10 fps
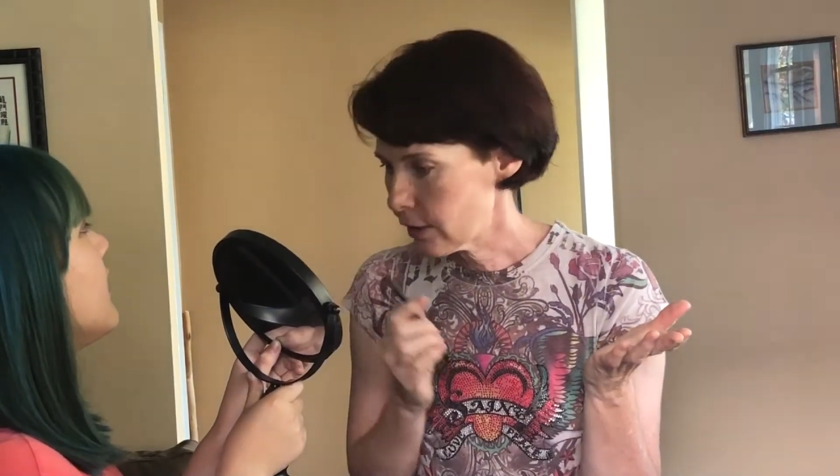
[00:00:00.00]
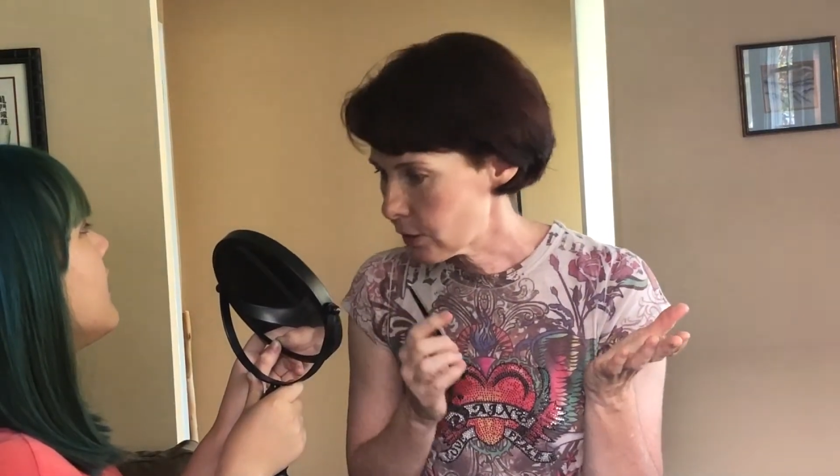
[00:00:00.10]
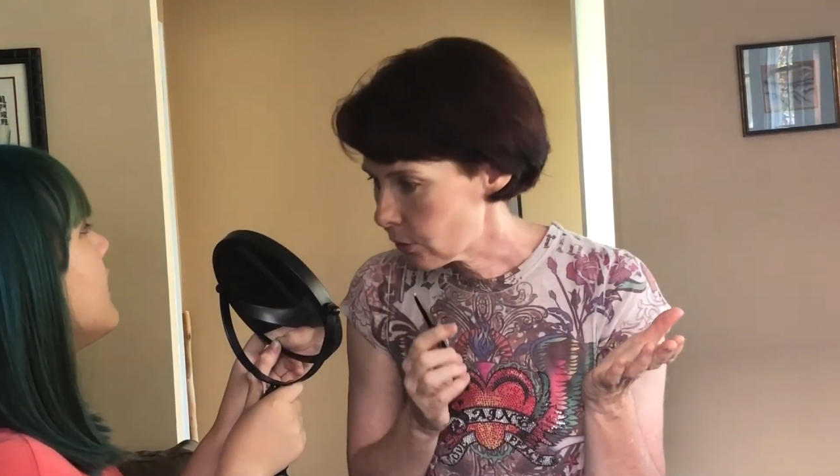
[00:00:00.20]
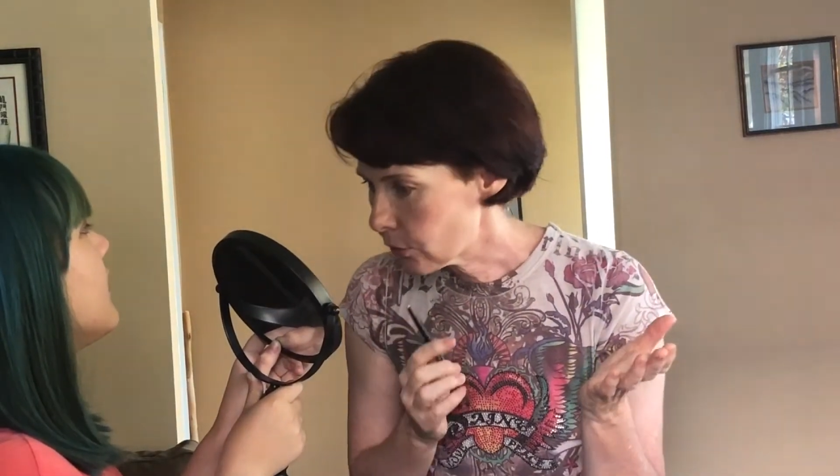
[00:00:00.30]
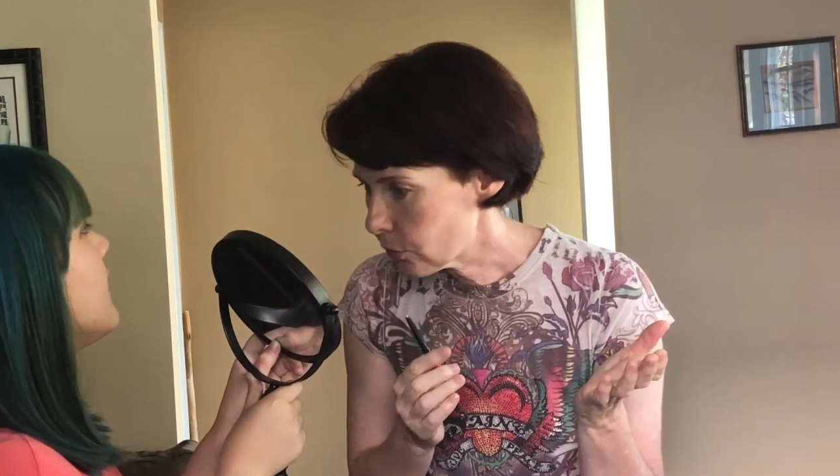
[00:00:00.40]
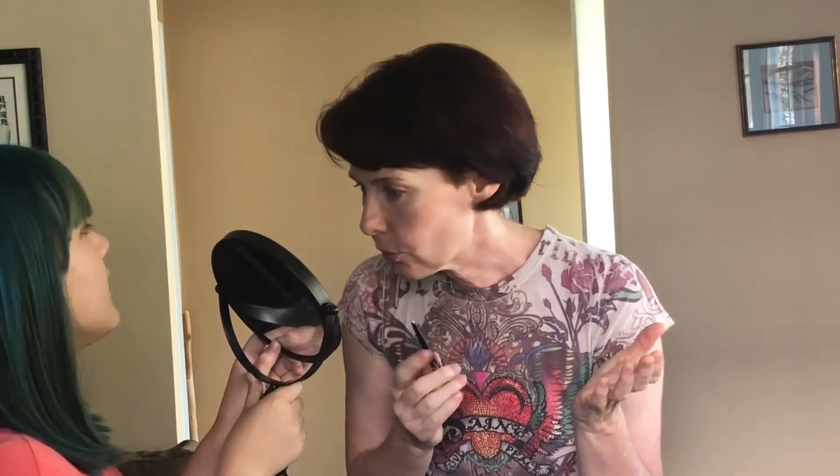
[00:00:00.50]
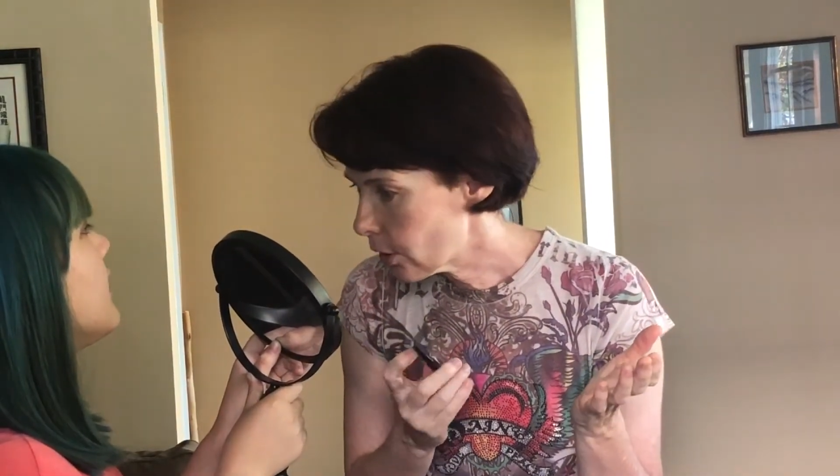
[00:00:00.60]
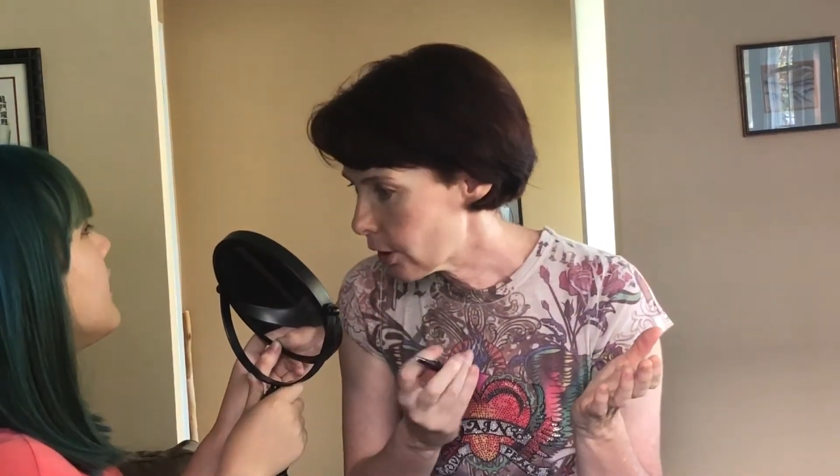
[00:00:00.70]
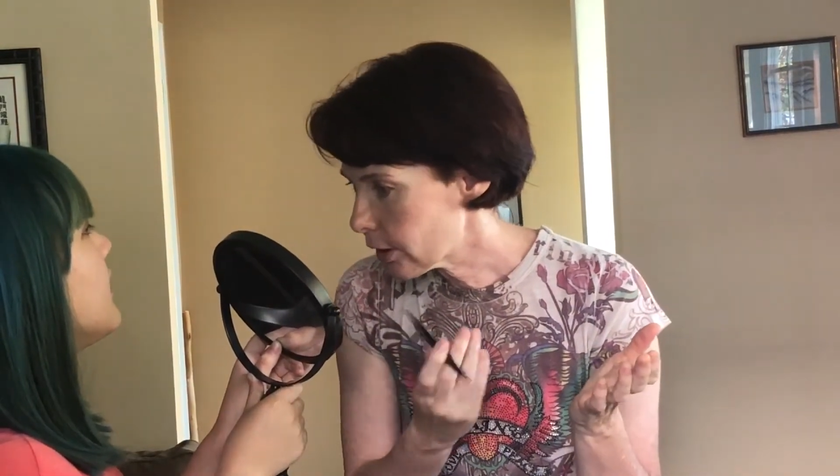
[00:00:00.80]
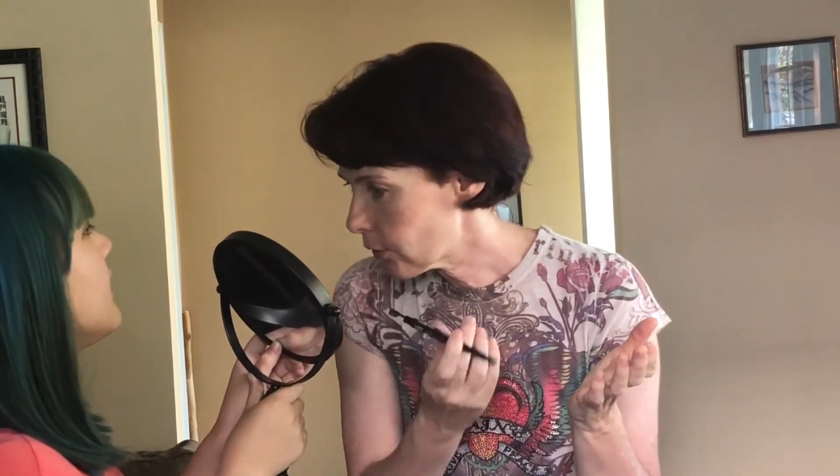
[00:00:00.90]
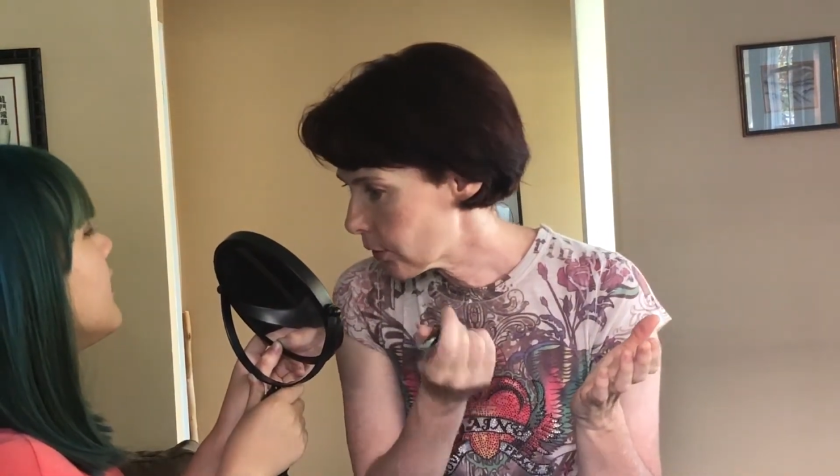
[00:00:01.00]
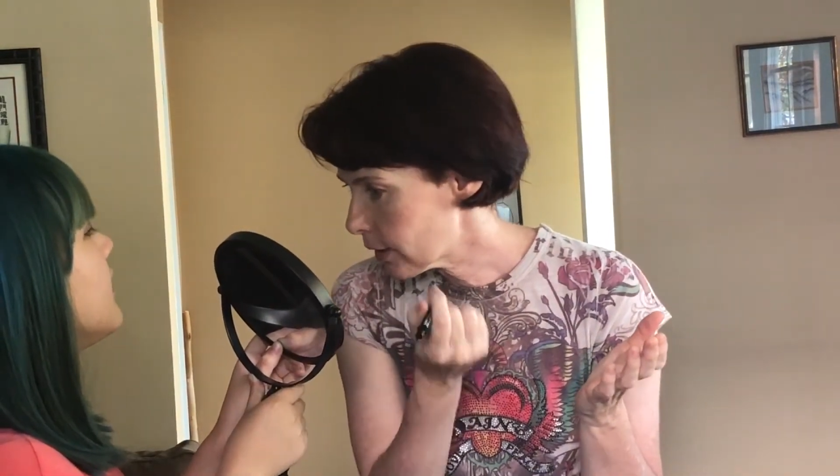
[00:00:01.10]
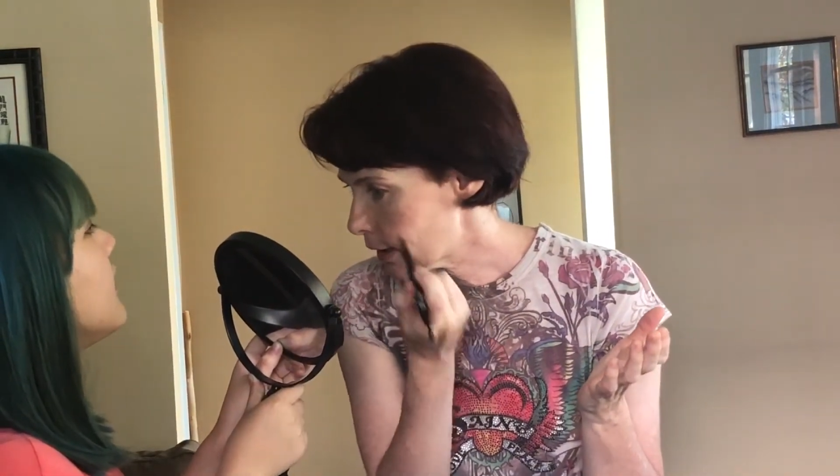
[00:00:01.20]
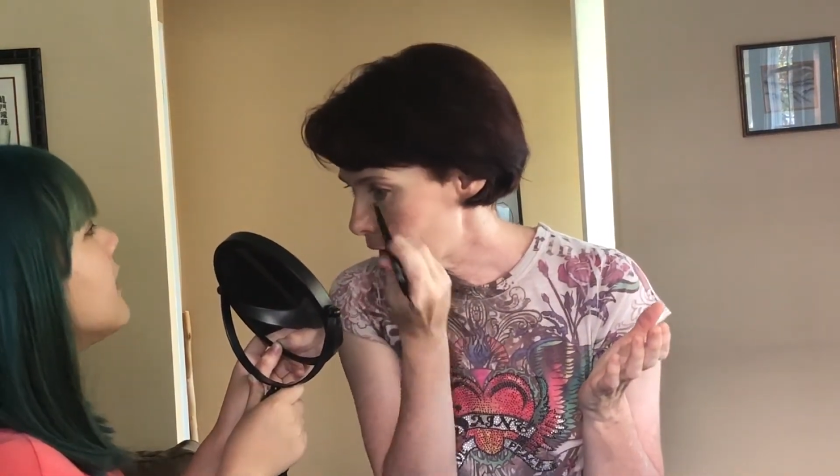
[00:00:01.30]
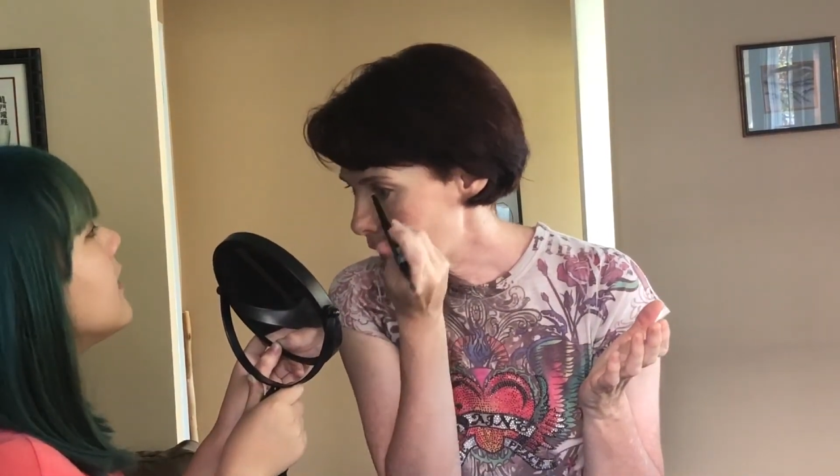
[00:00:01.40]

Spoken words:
So if you look, if you can see,